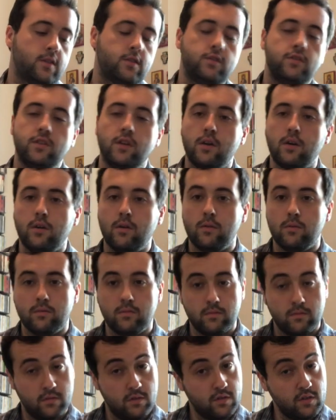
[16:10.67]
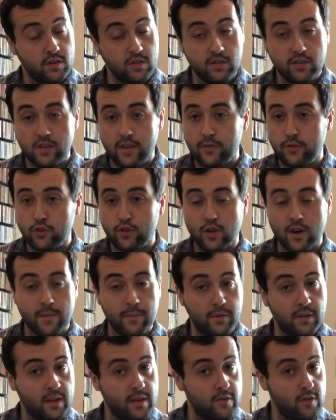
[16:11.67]
So C7
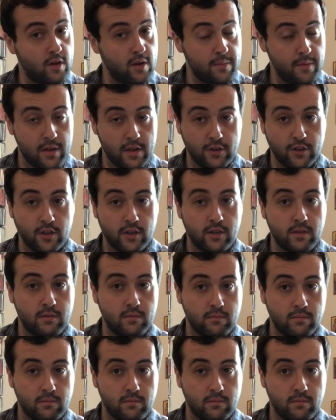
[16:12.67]
sharp 11 arpeggio,